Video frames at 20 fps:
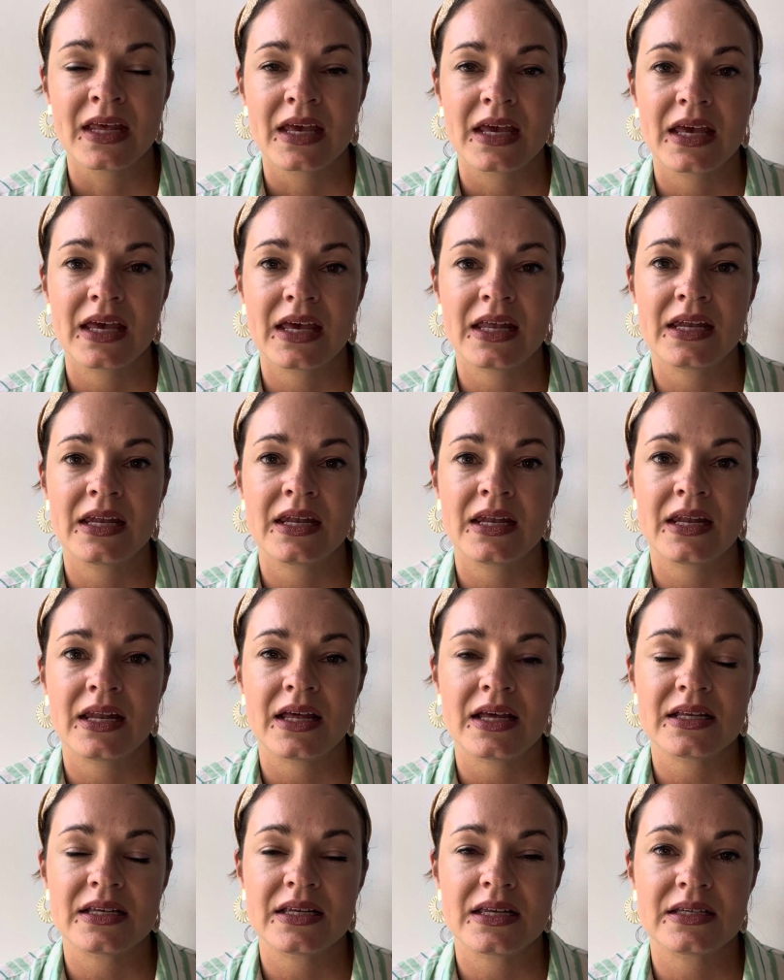in
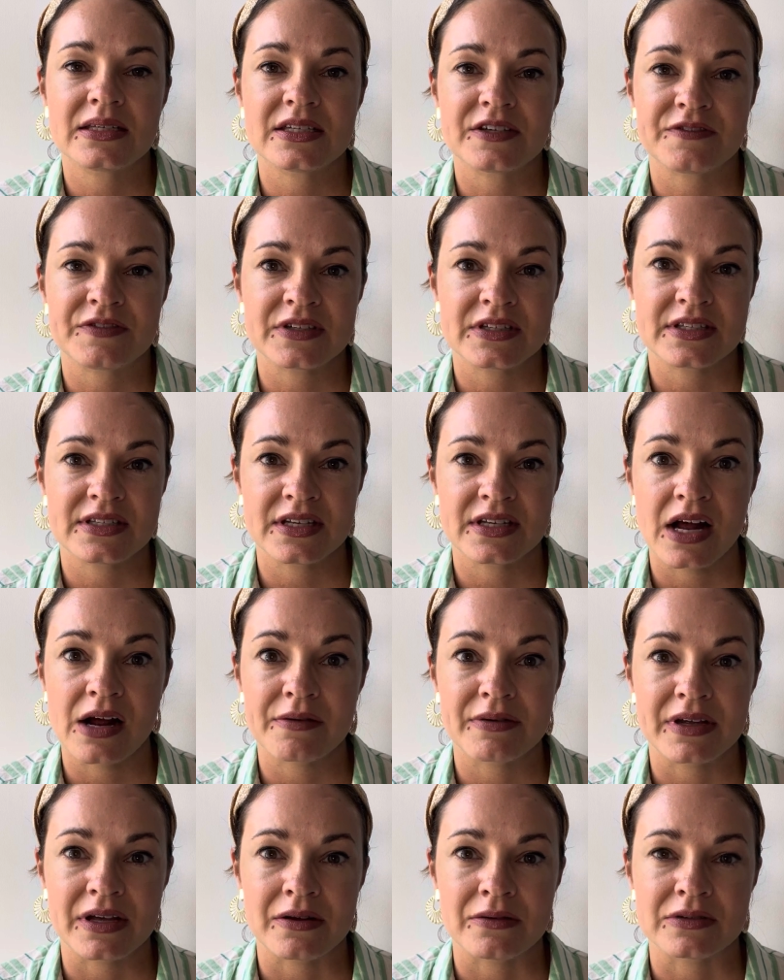different
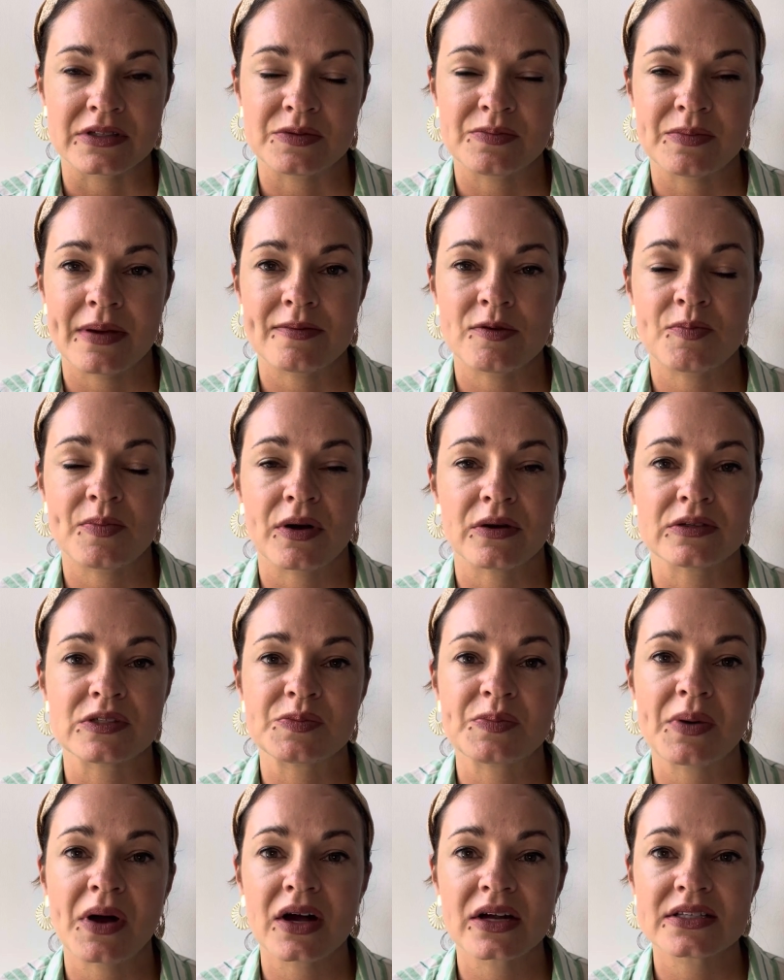scenarios, maybe
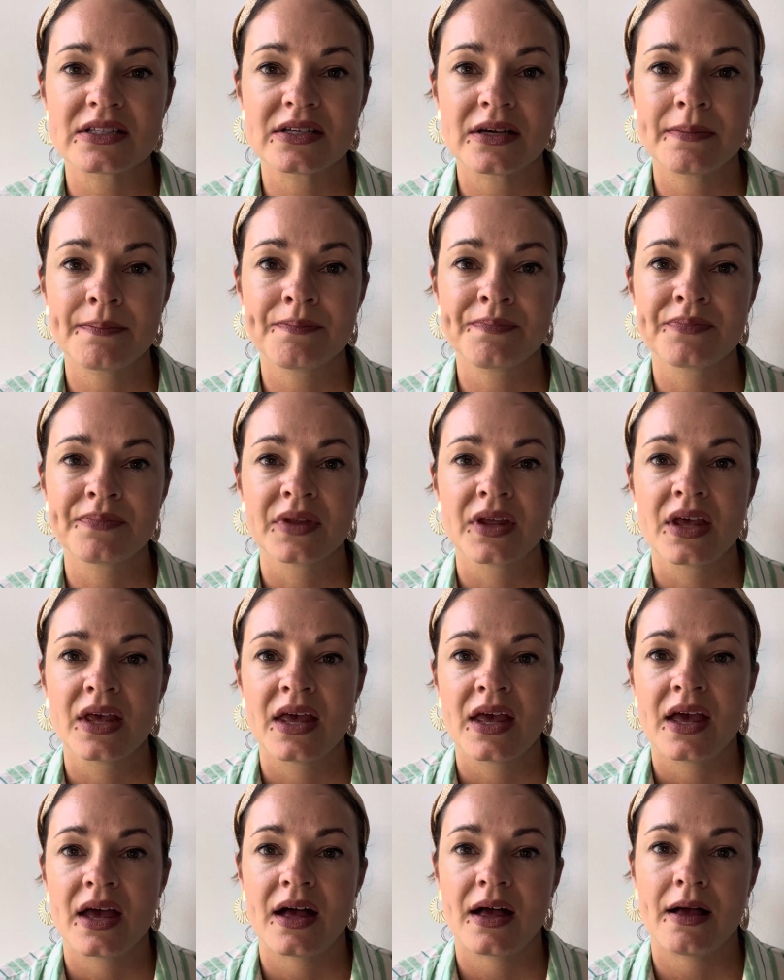postpartum,
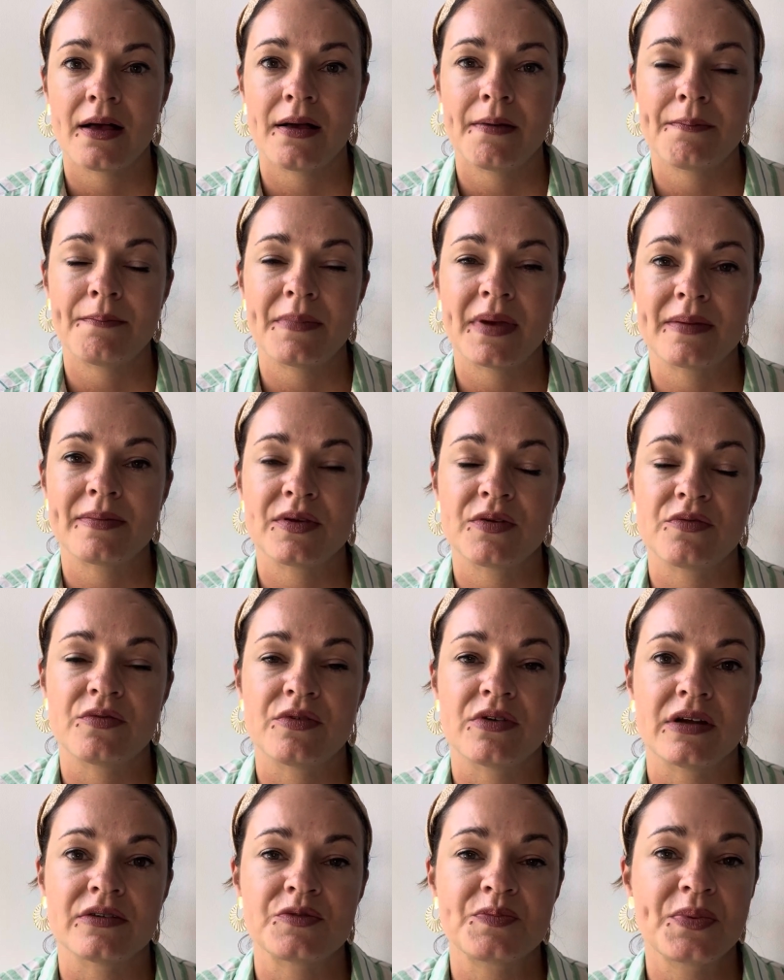maybe
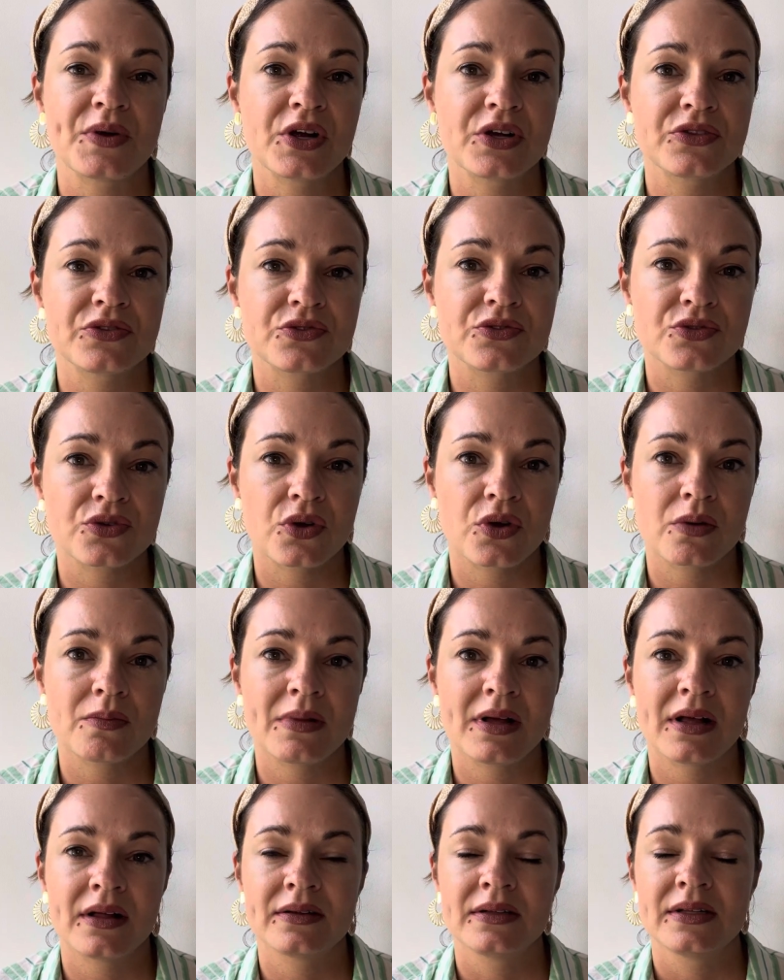around birth
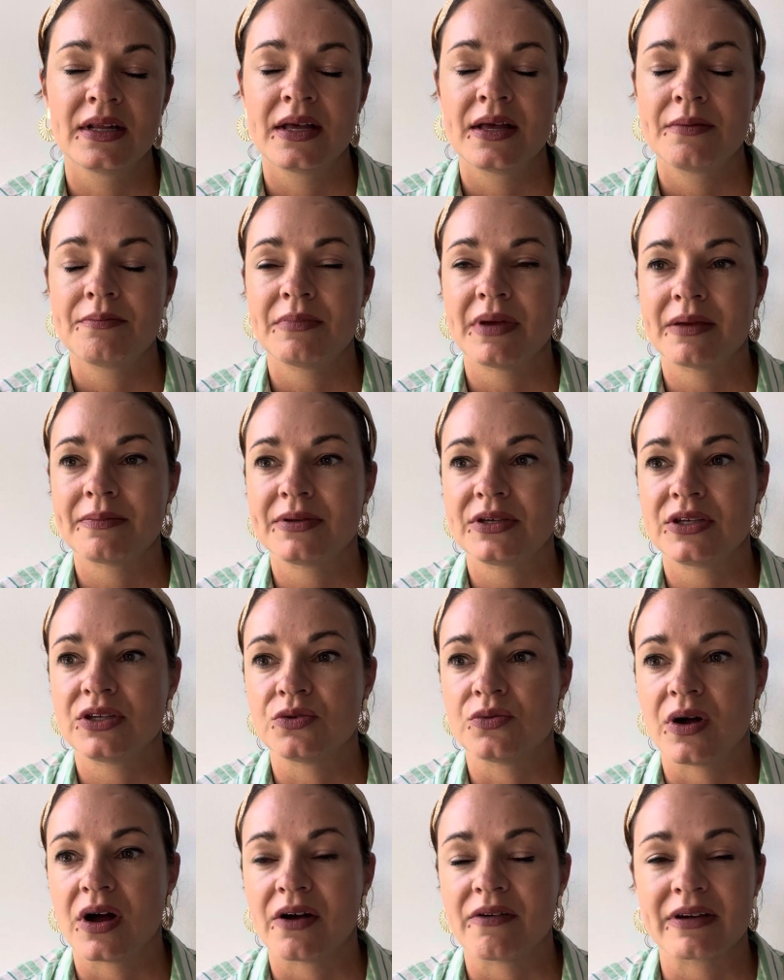trauma, maybe
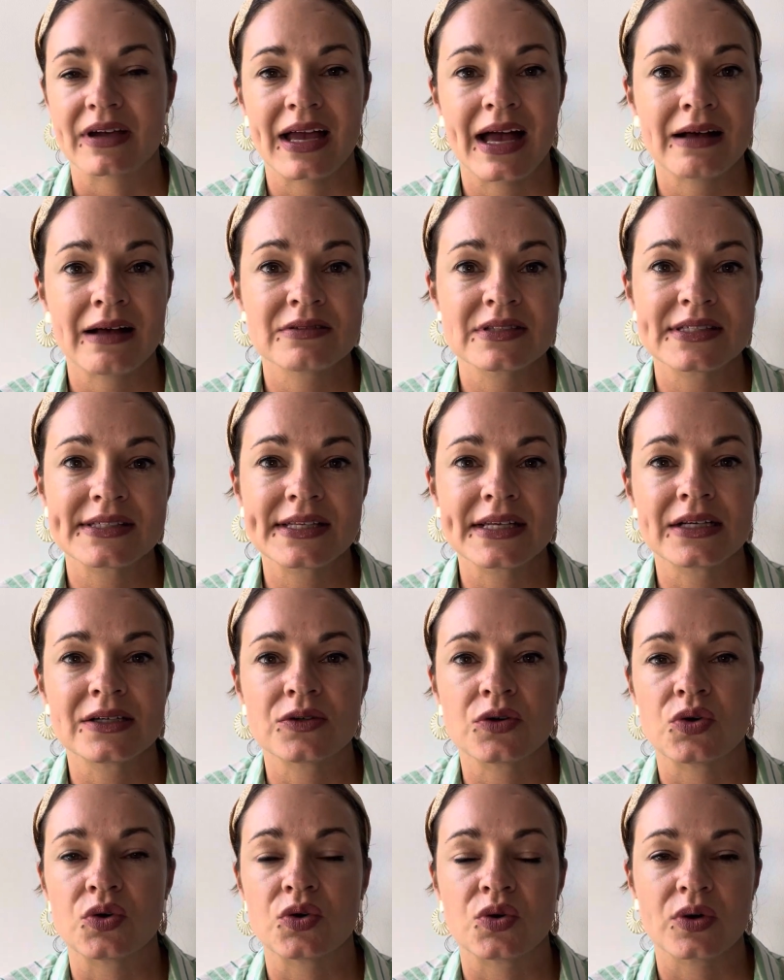you are a counsellor
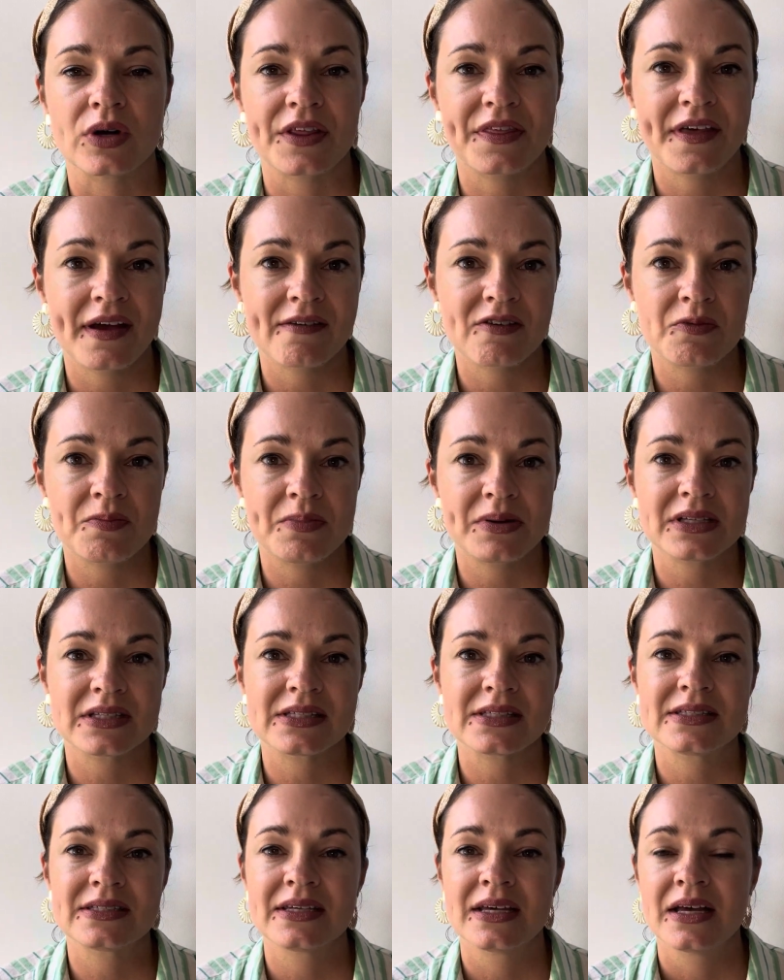or a
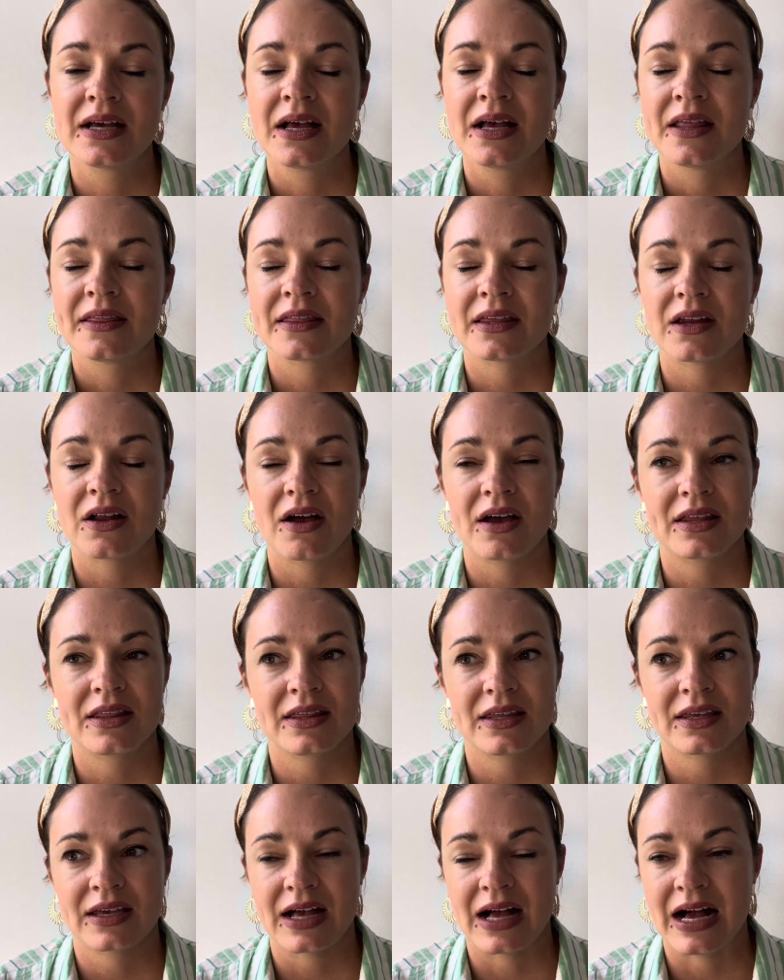therapist, then I
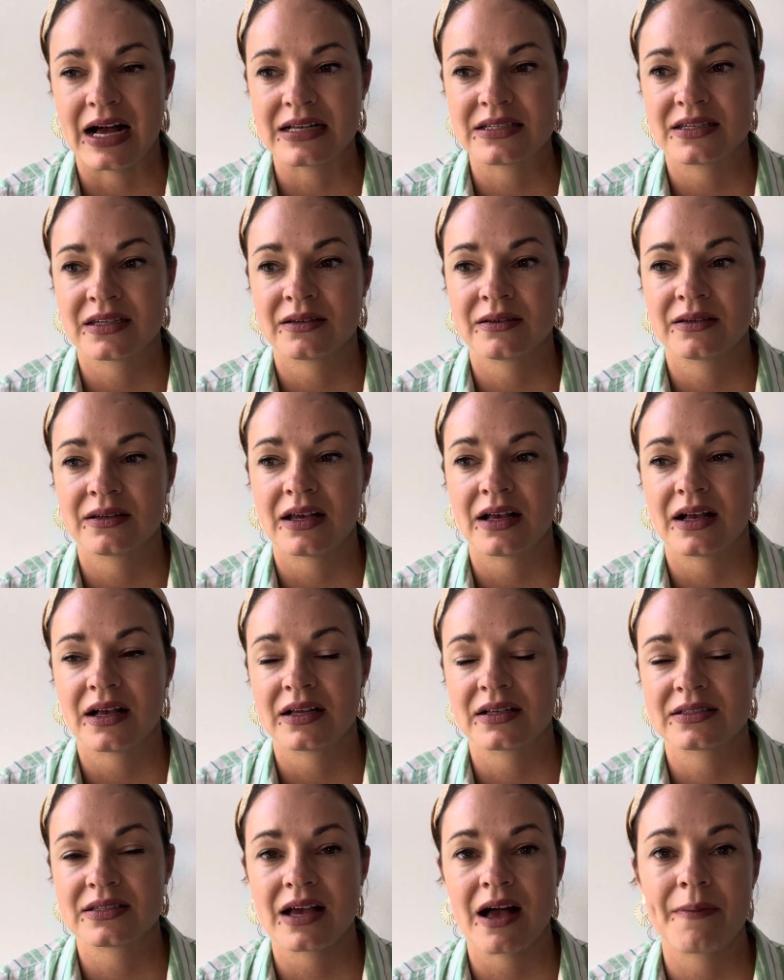think adding
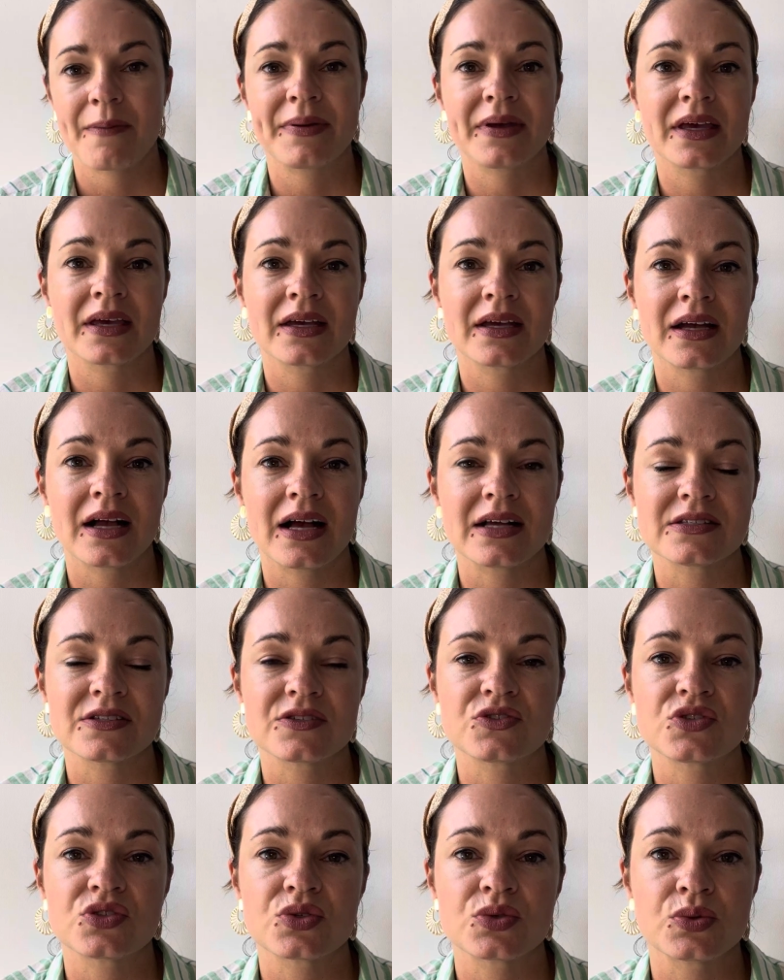tapping as a
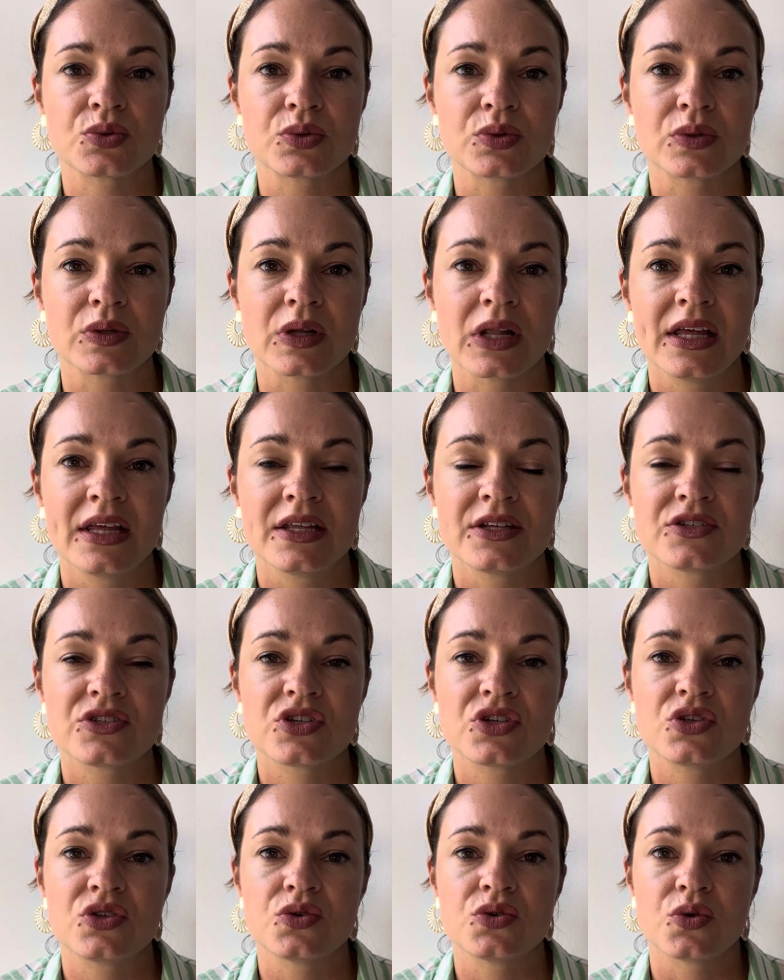tool
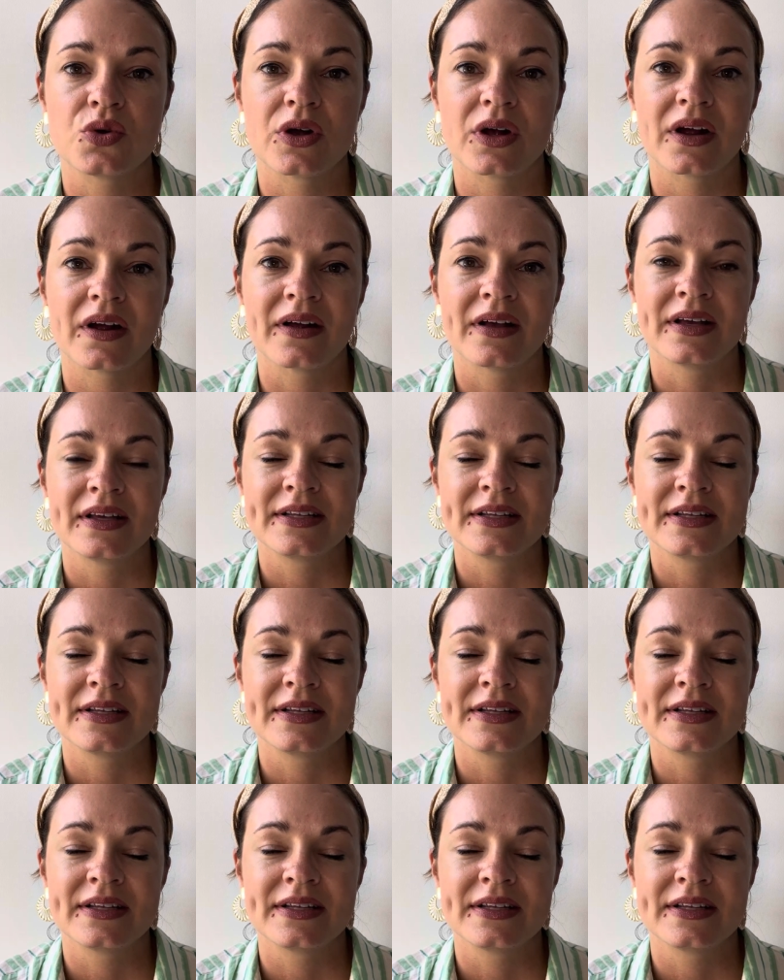to your